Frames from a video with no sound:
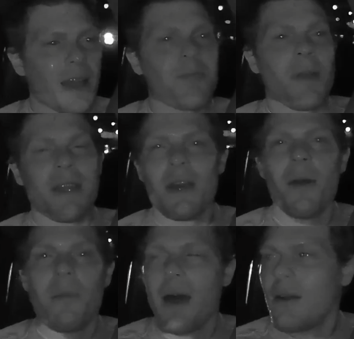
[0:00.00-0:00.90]
That's pretty
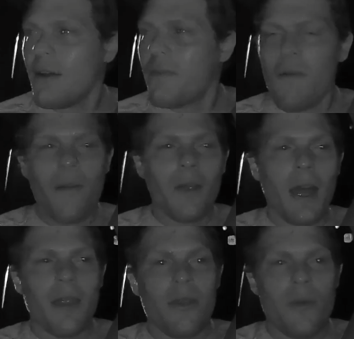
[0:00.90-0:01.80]
dope. I don't know if I've
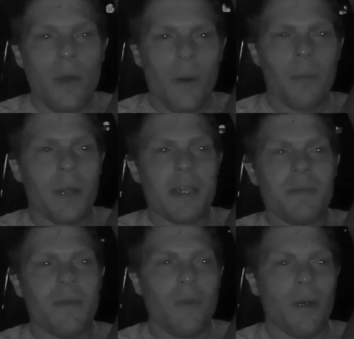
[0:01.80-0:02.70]
ever gotten three at one
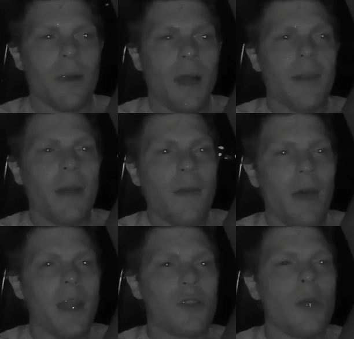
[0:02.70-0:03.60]
place before.
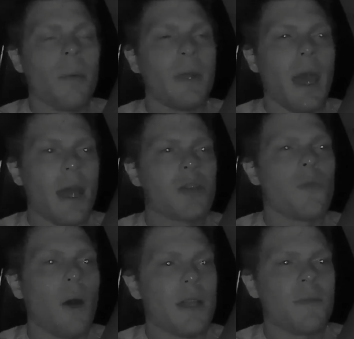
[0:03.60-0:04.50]
I've had a triple
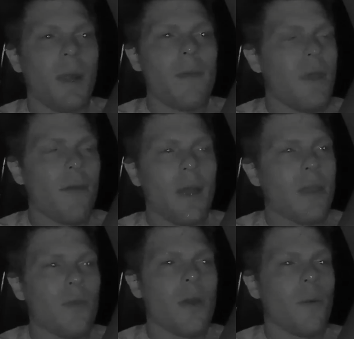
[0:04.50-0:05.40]
dash once, but I've never
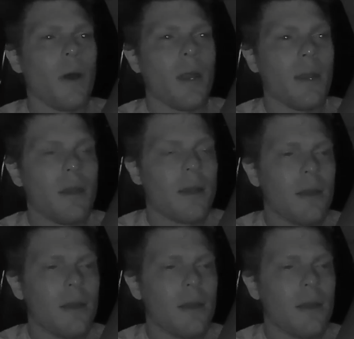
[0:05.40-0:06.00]
had three at one.